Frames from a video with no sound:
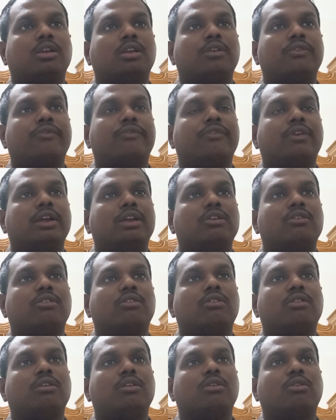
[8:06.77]
if I
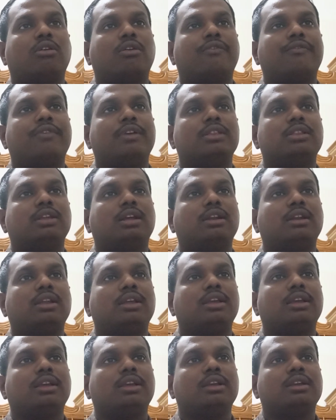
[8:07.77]
open the
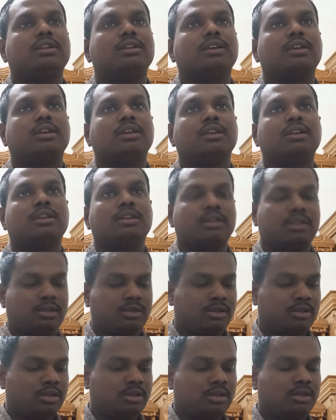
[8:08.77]
link,
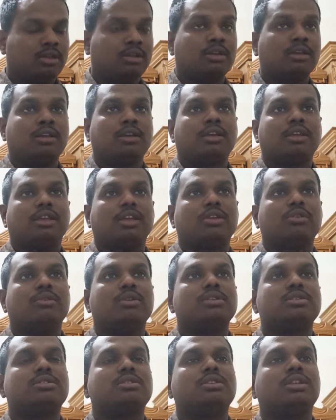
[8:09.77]
you
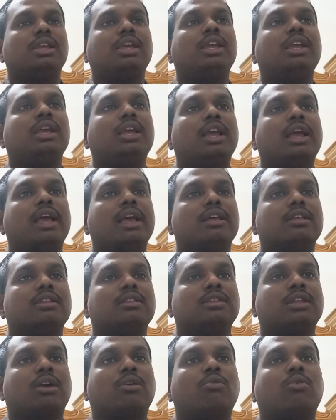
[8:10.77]
will see
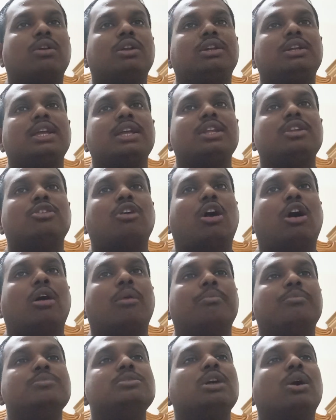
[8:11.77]
the content
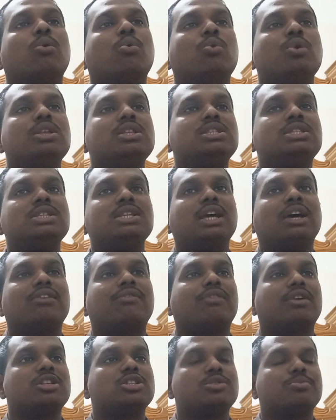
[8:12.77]
of the wheelchair
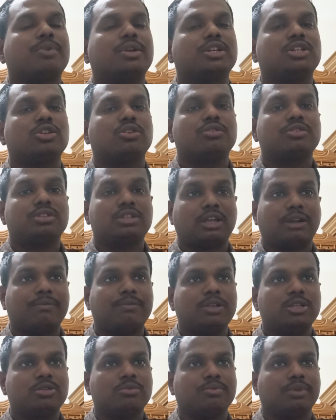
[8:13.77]
transportation
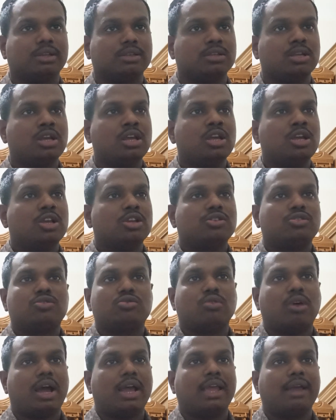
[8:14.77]
service page.
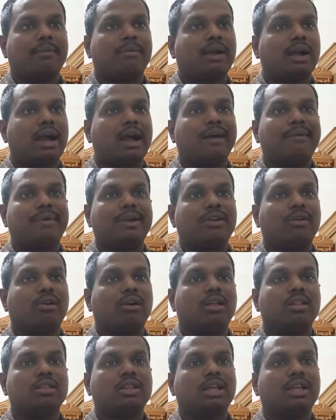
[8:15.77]
So I have covered
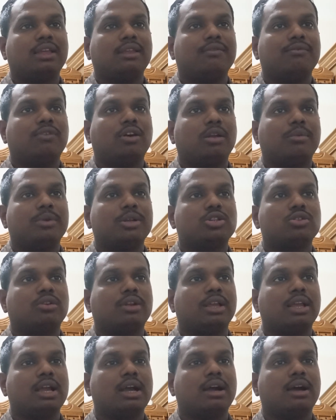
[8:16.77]
all the
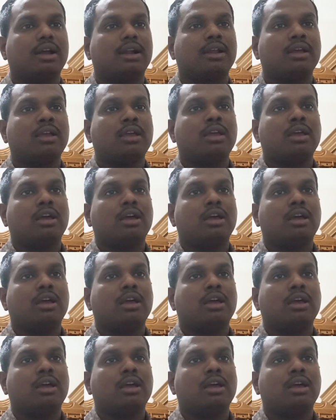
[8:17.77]
information here